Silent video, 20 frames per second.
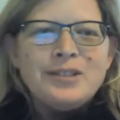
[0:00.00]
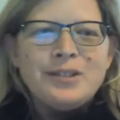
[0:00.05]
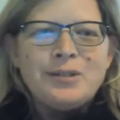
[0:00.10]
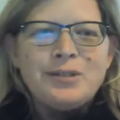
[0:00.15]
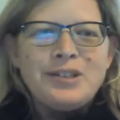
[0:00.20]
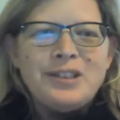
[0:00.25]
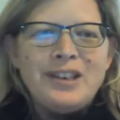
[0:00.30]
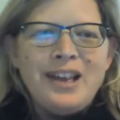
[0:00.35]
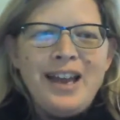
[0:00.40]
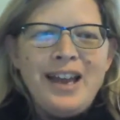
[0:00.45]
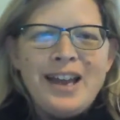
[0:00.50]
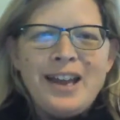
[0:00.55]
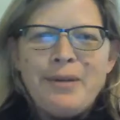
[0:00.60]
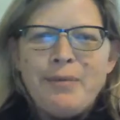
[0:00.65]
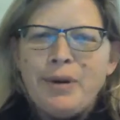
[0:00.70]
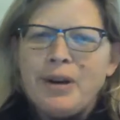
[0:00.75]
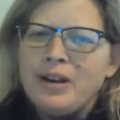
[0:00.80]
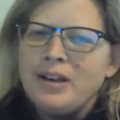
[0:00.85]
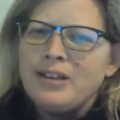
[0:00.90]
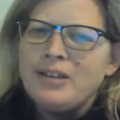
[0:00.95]
So today
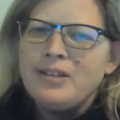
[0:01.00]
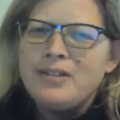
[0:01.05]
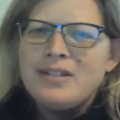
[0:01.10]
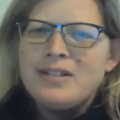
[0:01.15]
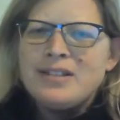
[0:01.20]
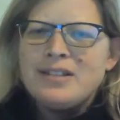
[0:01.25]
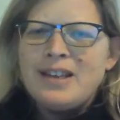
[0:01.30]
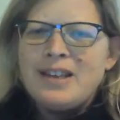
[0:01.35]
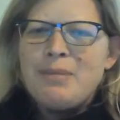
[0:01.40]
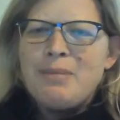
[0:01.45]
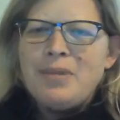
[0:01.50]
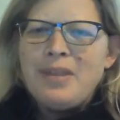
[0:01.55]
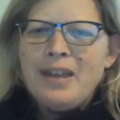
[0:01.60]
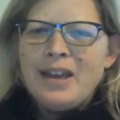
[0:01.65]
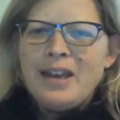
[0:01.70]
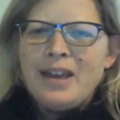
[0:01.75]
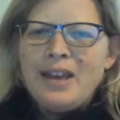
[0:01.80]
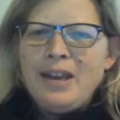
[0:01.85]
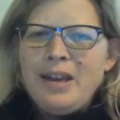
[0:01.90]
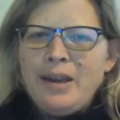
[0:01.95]
we're going to do the same
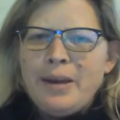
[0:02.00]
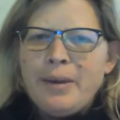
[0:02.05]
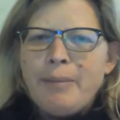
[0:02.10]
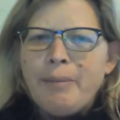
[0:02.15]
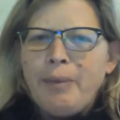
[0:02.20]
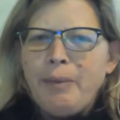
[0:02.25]
thing,